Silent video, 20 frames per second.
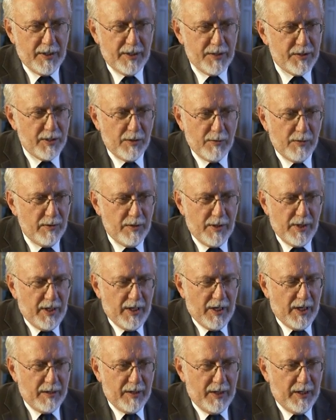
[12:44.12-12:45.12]
So
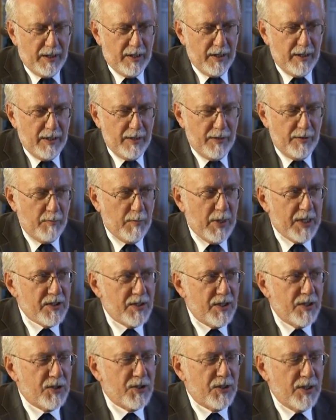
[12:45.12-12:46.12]
I think the
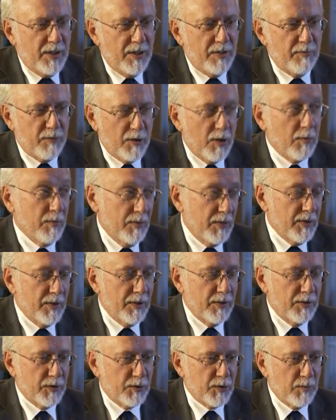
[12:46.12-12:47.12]
message from
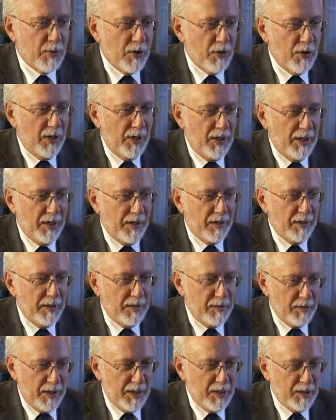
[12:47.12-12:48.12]
Dr. Boyle here
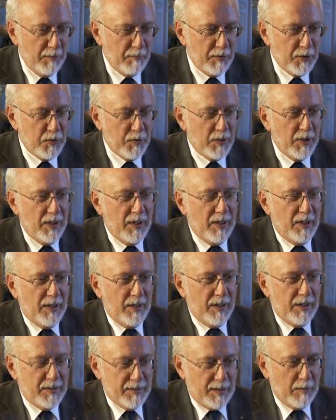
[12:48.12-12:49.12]
in the interview
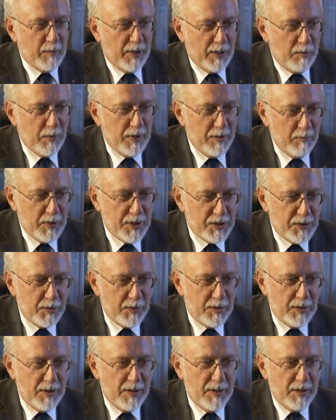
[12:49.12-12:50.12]
is something we
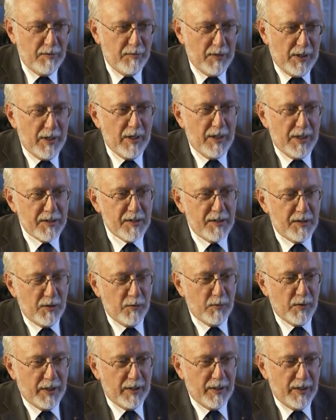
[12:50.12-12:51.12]
should really listen
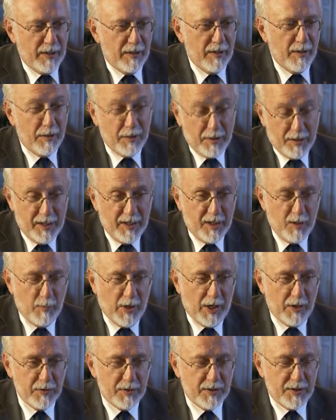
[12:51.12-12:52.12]
to and think
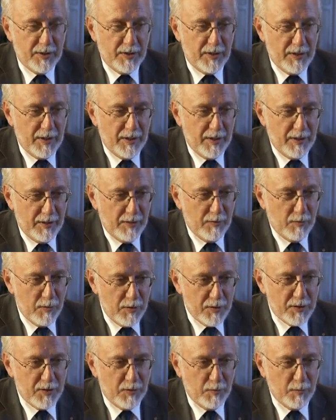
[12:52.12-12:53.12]
about
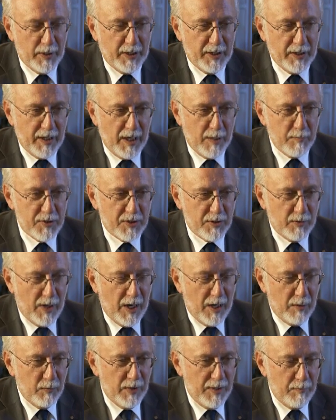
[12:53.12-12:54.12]
also when it comes to
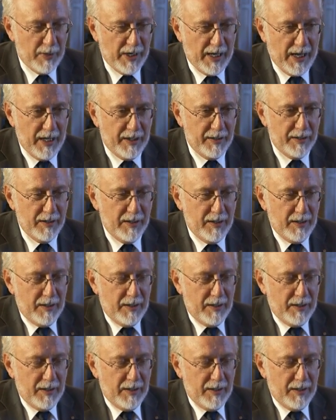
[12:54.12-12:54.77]
how we plan